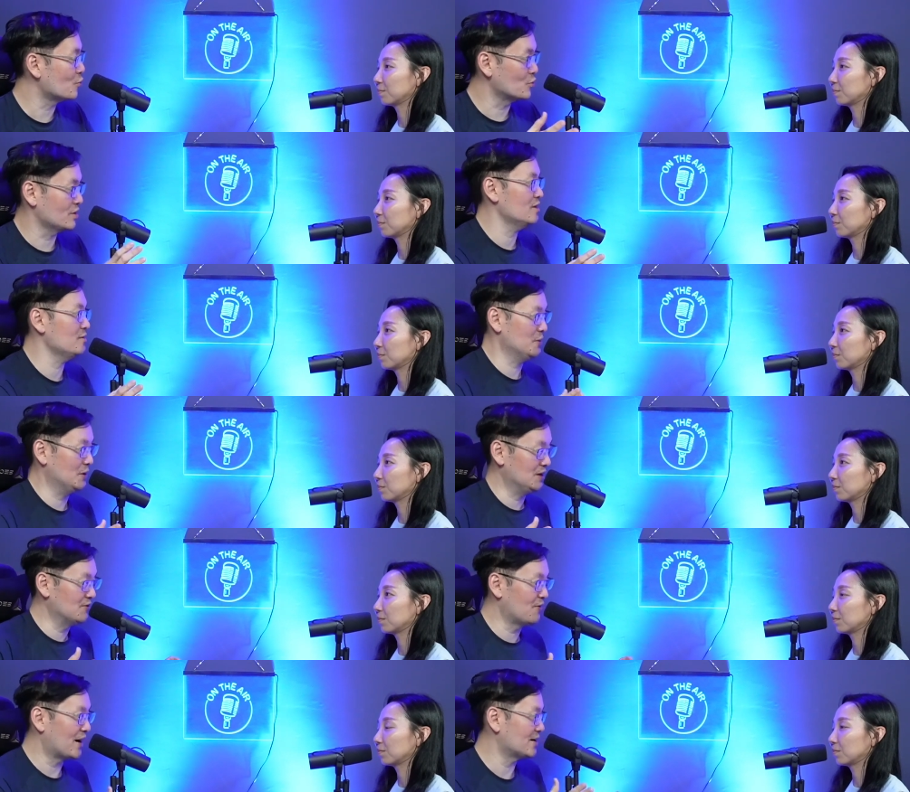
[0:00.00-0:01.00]
Speaker 1: will he be
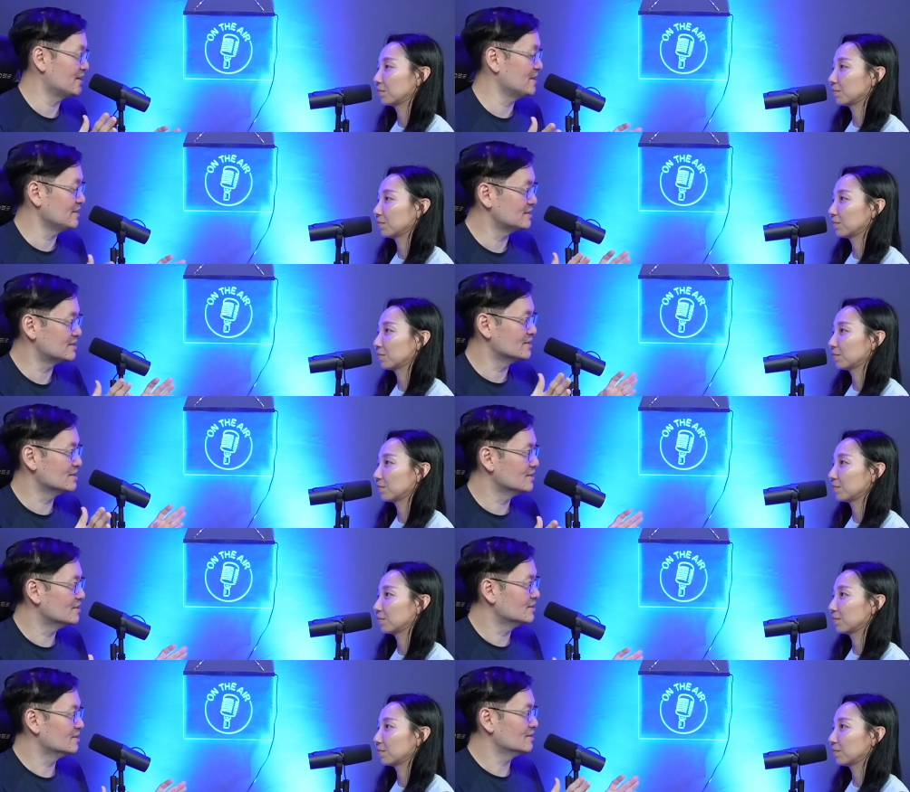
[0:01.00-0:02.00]
dividing
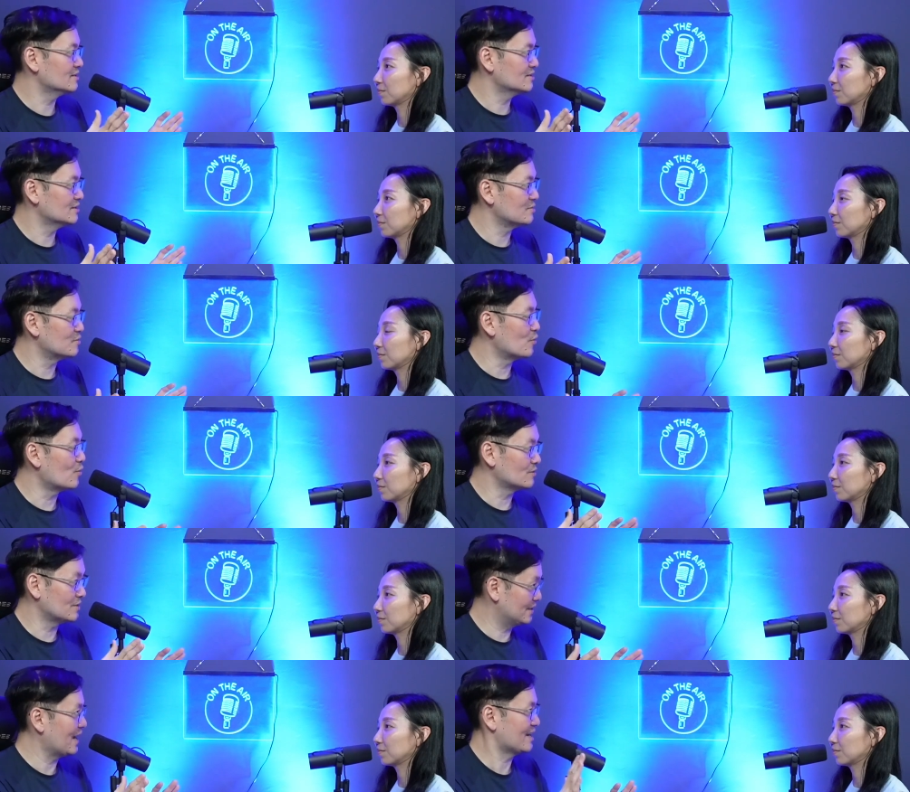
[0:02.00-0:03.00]
the more
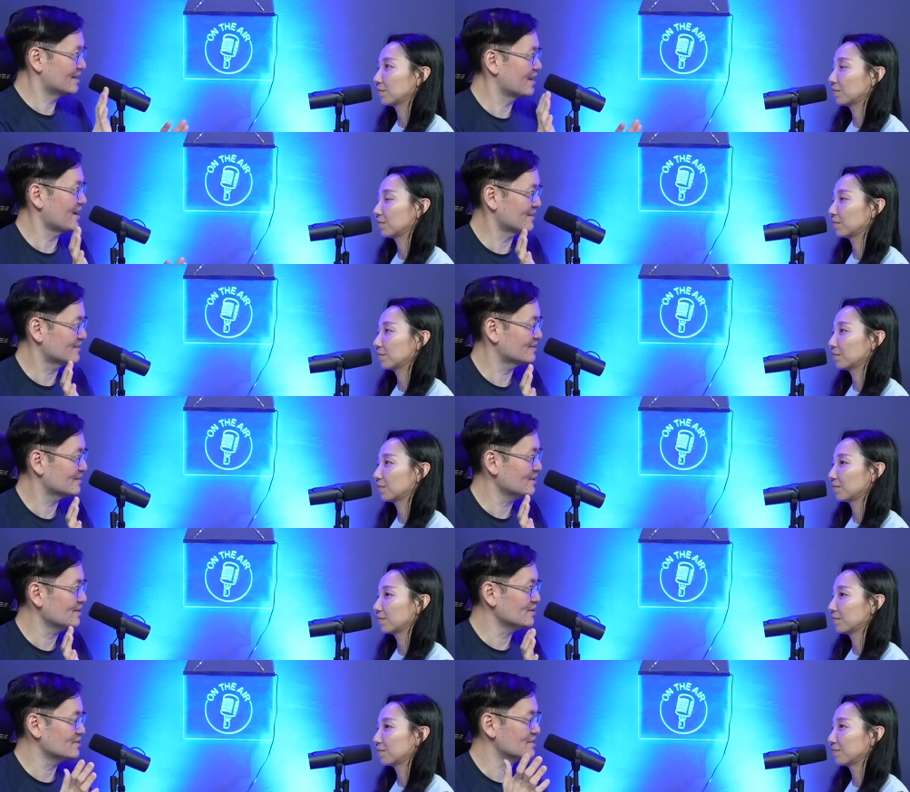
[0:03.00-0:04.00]
the, the other gang?
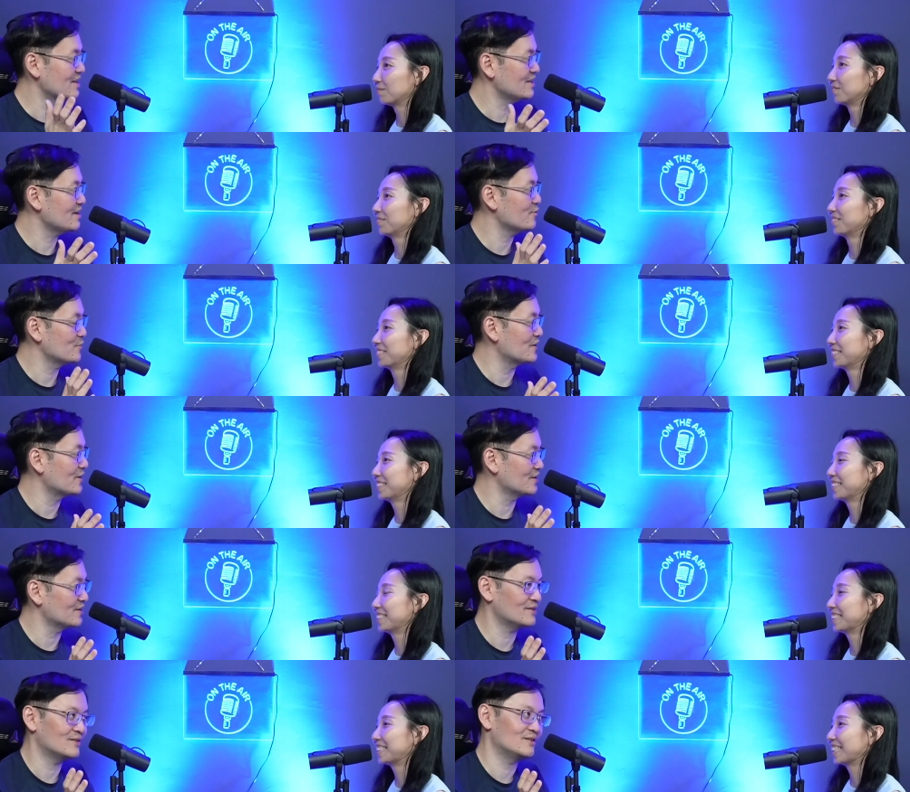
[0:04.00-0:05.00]
You see that that will
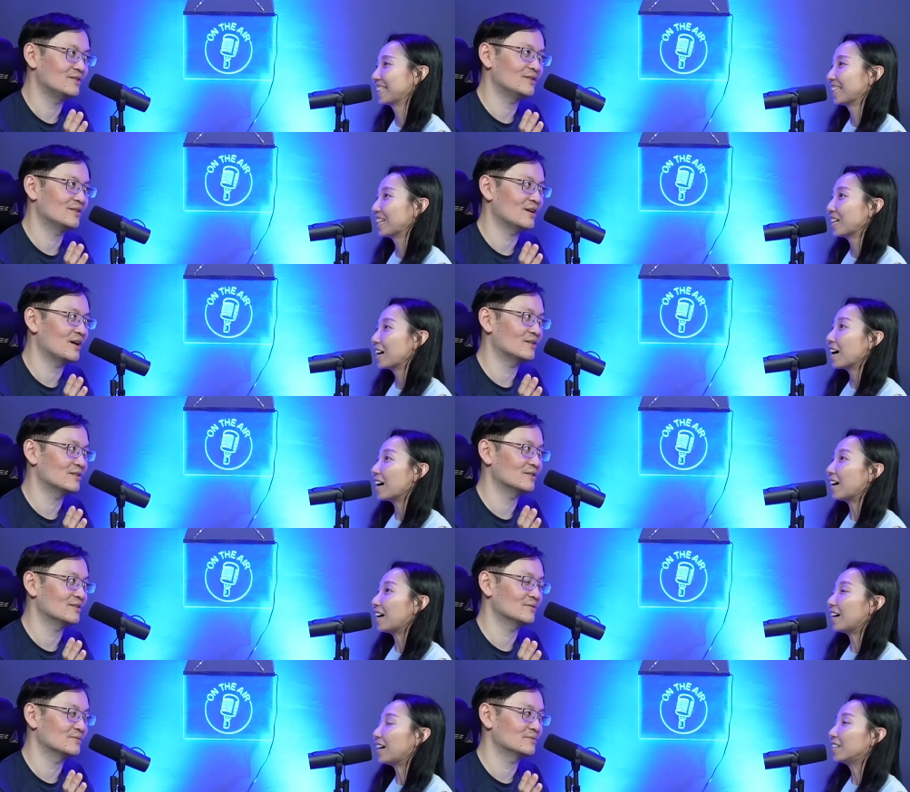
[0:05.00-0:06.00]
be.
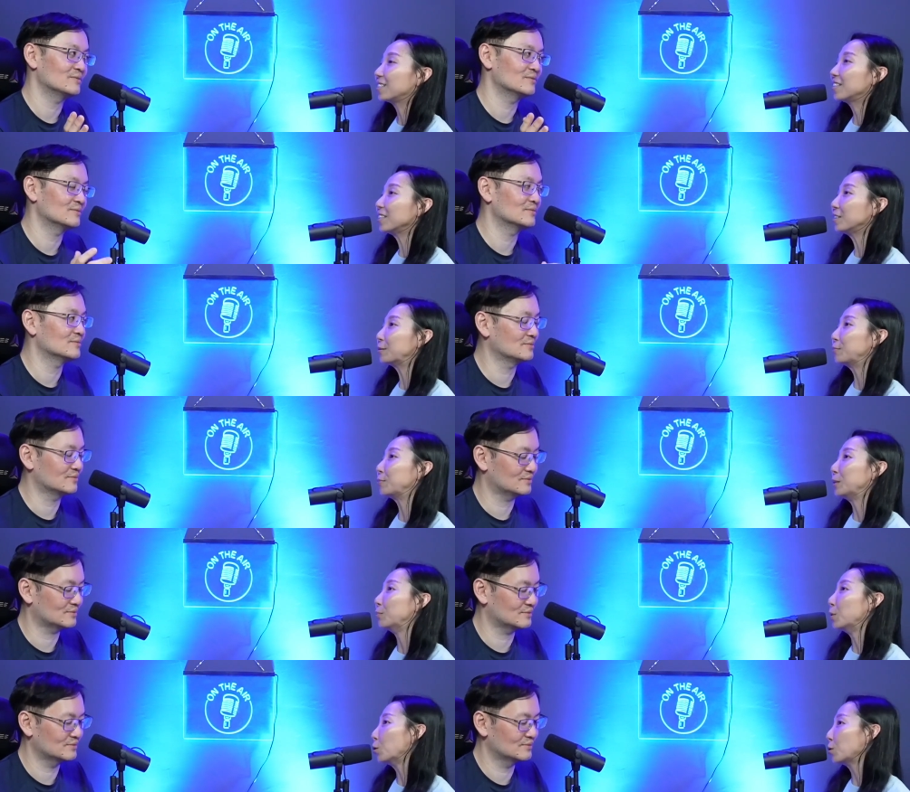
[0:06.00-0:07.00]
Speaker 2: I think it will be
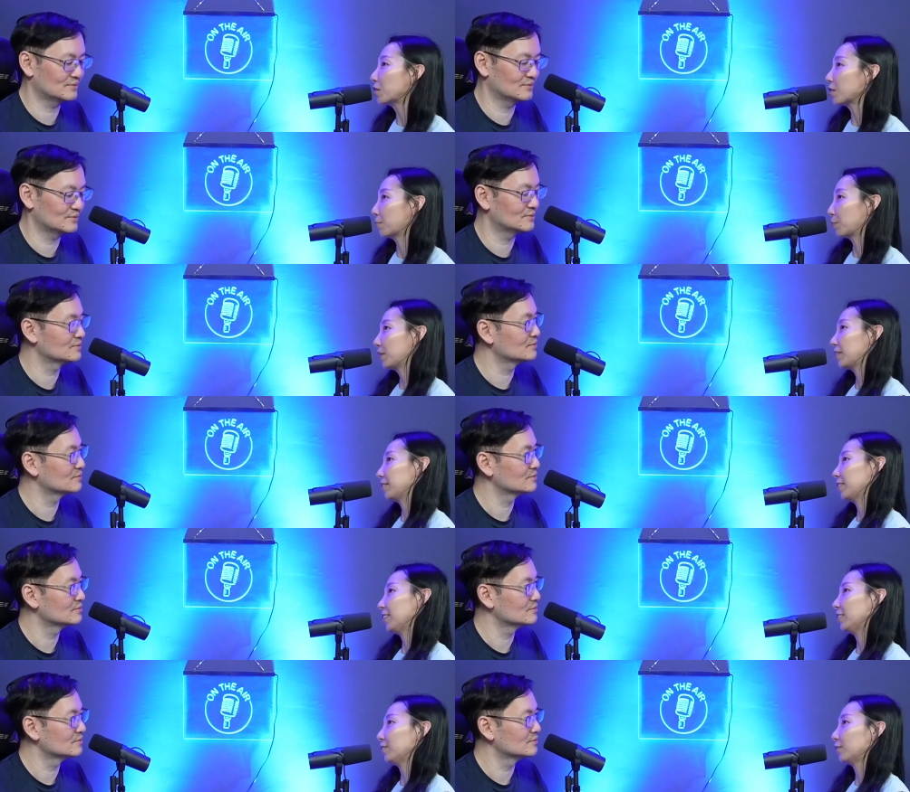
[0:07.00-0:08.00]
most
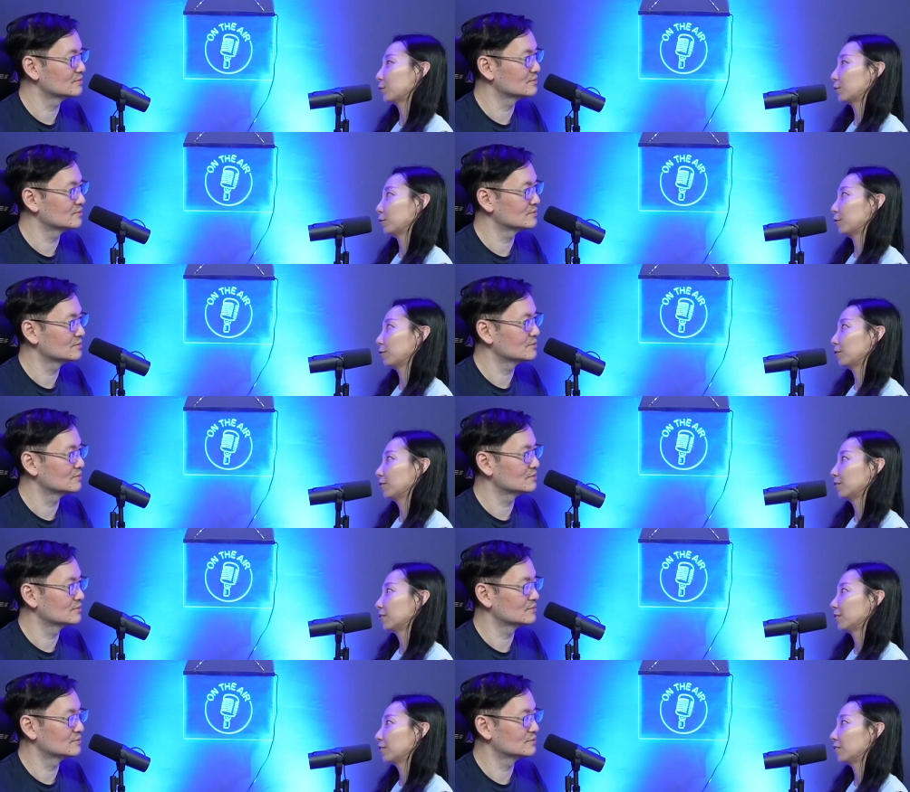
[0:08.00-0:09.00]
appealing to
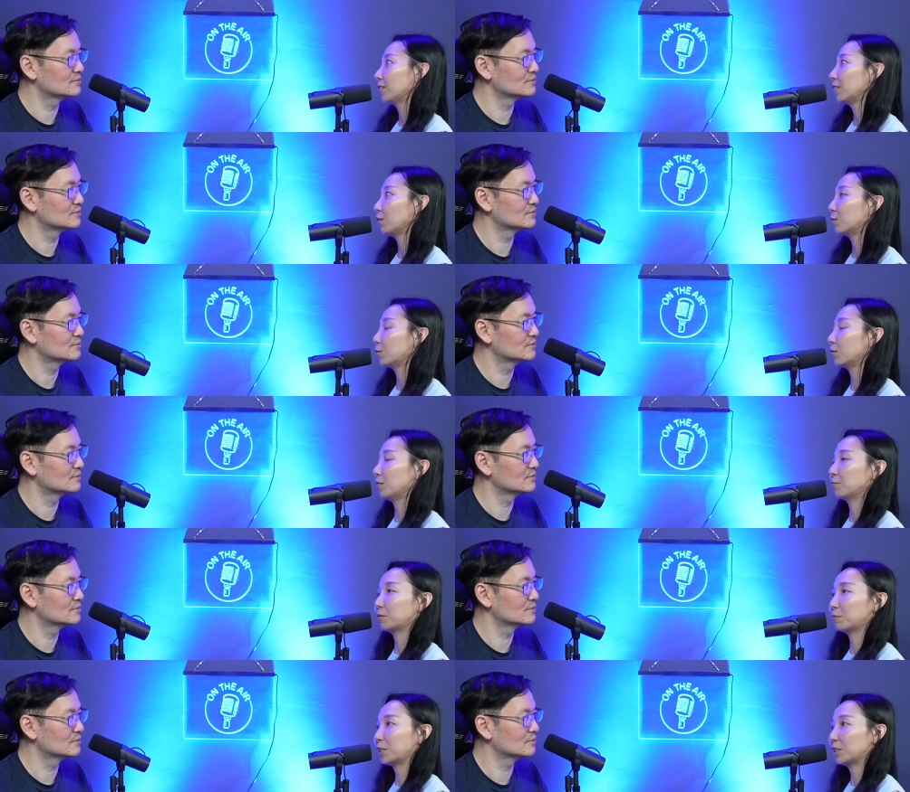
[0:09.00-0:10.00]
the low
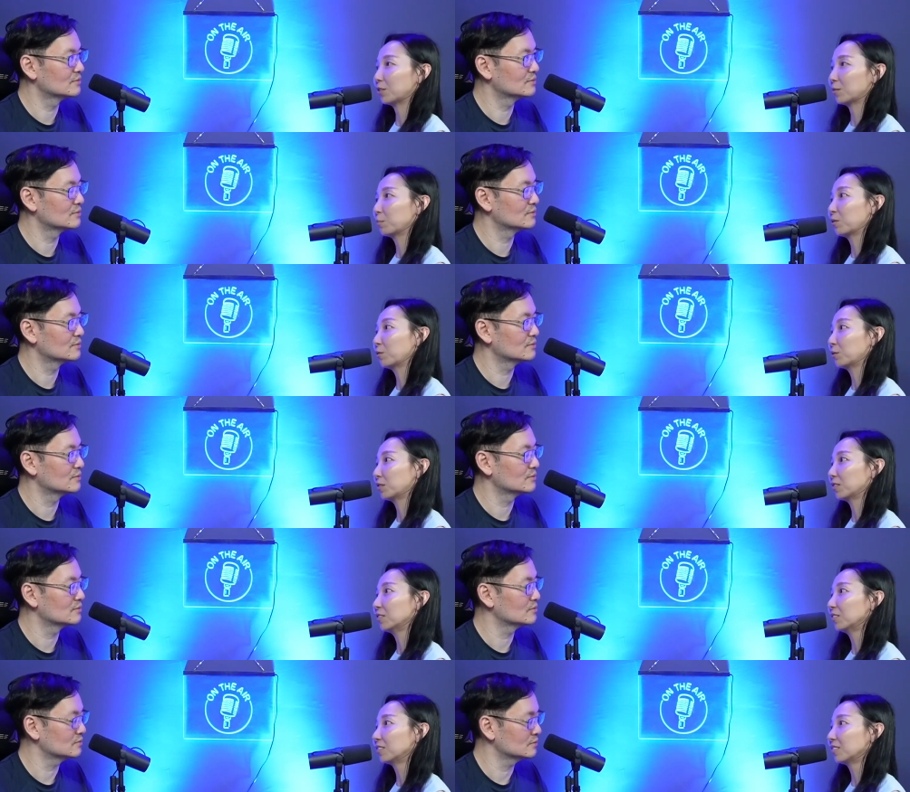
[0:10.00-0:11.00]
information
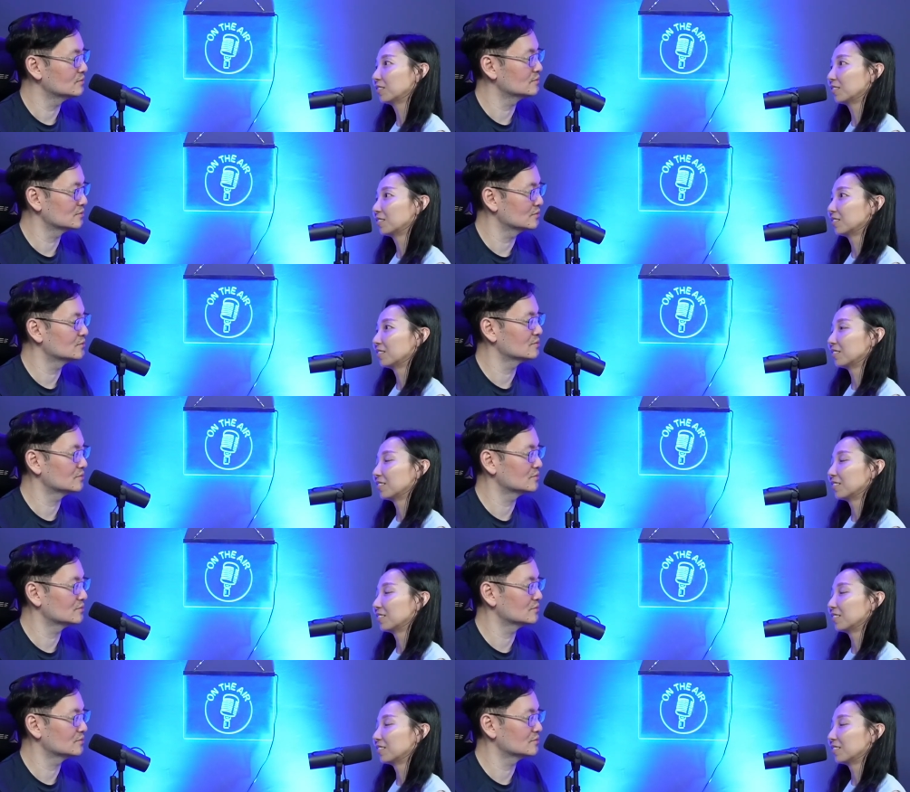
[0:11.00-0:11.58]
bolters. Mm-hmm.